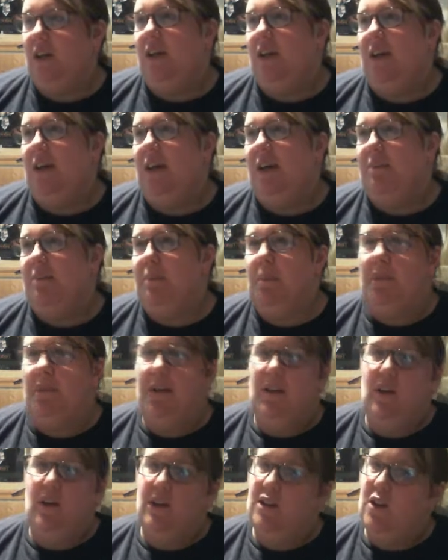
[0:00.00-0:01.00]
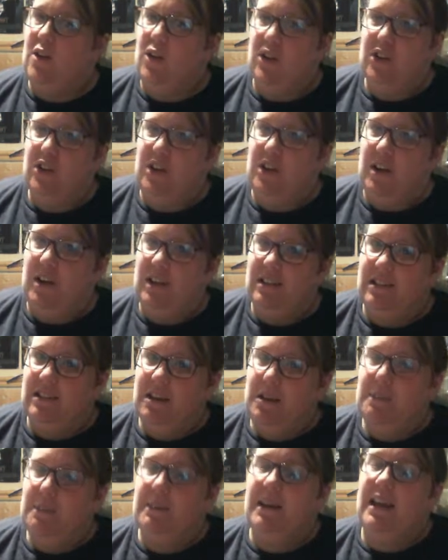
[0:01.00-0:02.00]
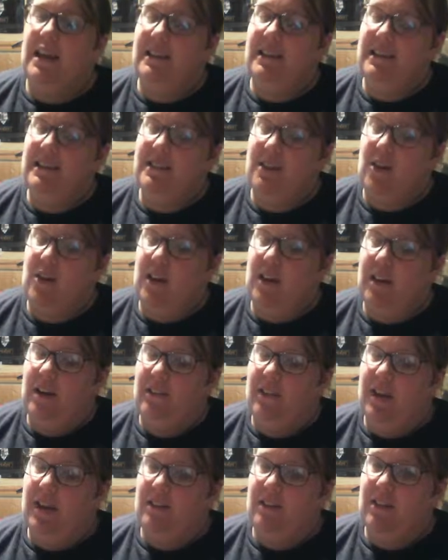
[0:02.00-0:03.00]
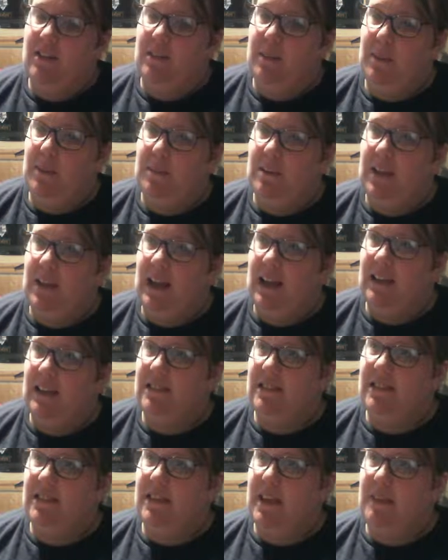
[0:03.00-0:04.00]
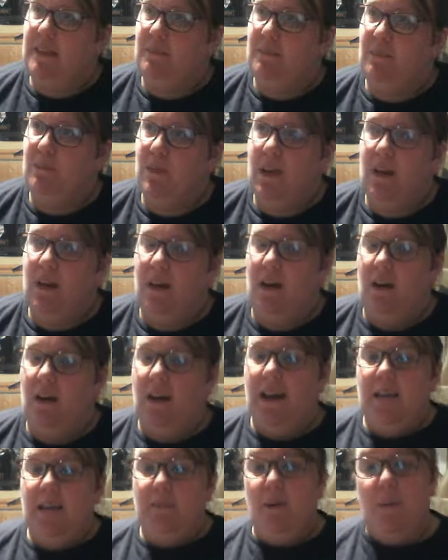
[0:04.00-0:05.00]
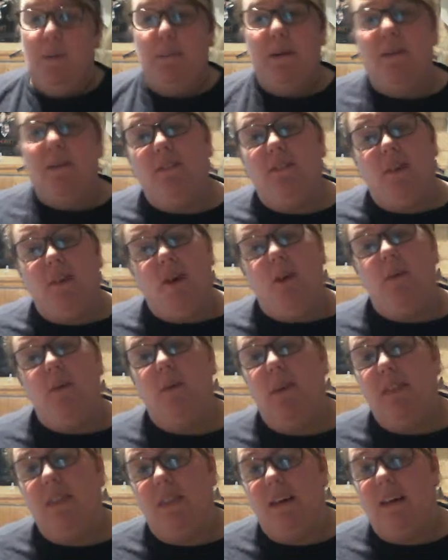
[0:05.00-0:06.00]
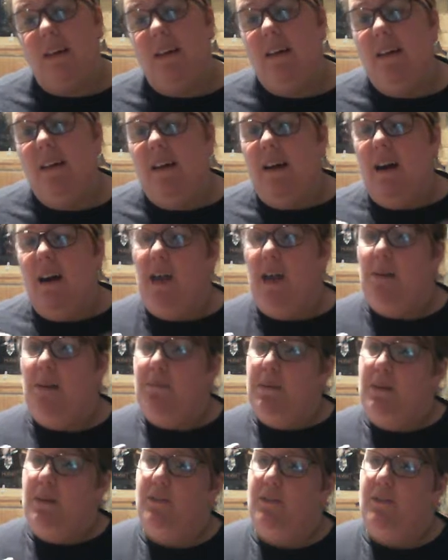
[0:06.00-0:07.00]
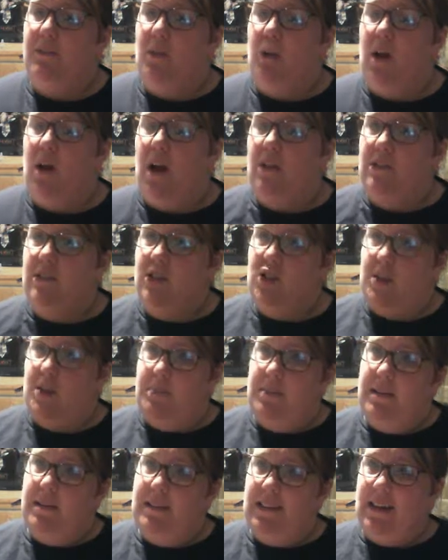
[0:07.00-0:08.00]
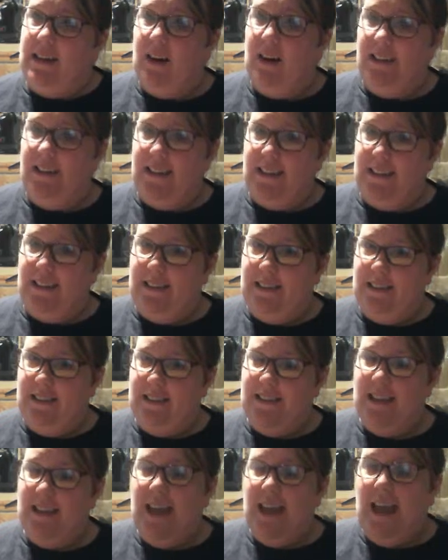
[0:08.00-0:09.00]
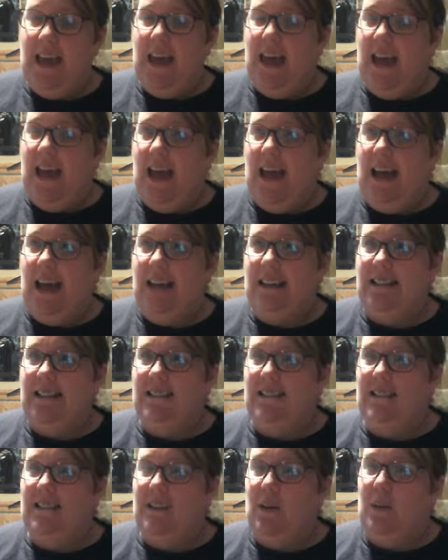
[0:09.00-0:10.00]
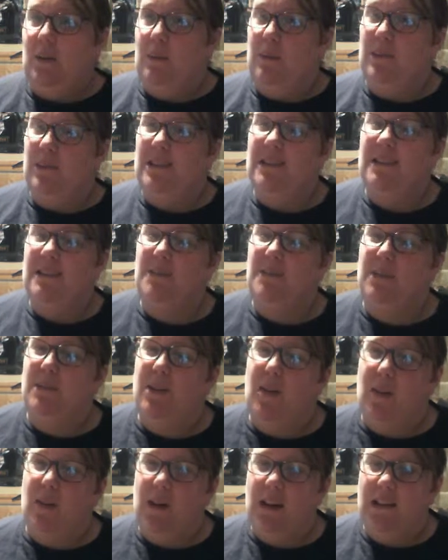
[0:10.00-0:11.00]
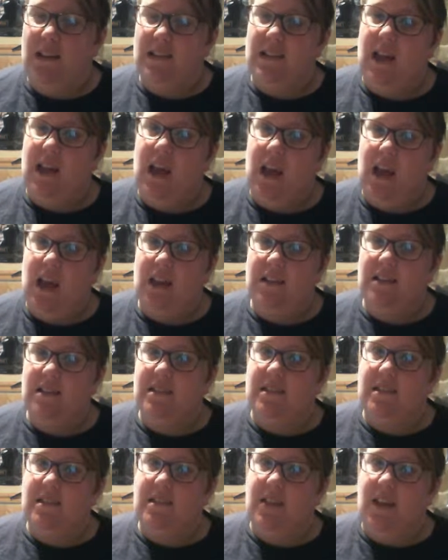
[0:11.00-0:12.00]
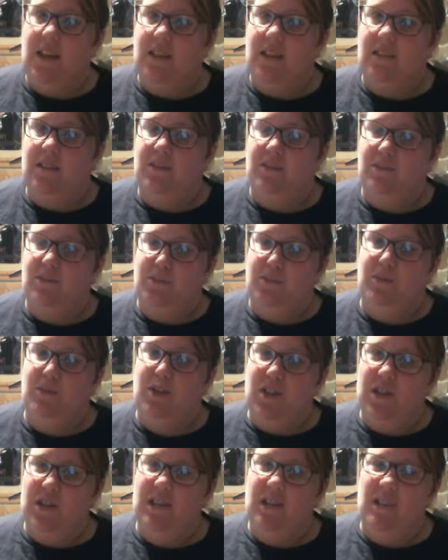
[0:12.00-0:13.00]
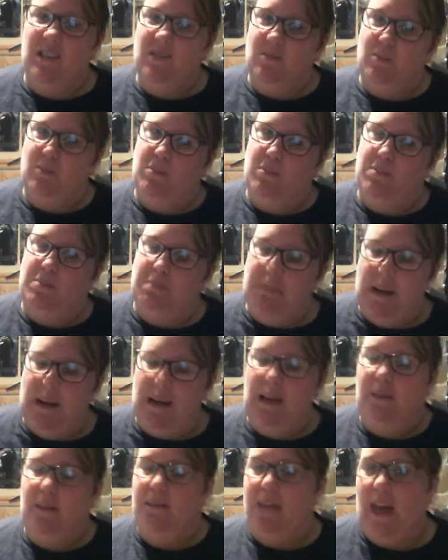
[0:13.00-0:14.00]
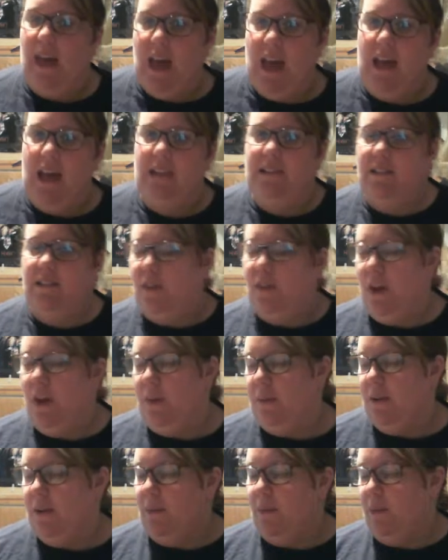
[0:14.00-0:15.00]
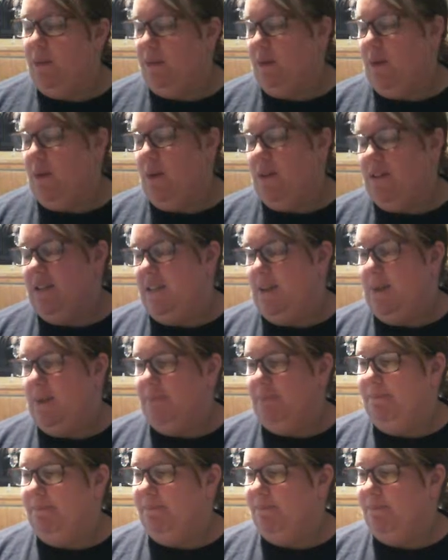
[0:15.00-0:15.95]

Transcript: Probably not as hot as you guys are, but it is hot over here at the moment, and I am not built for hot weather. I am built for cosy jumpers and cardigans, and so I wanted some longer skirts that just allowed the air to flow and I wasn't quite so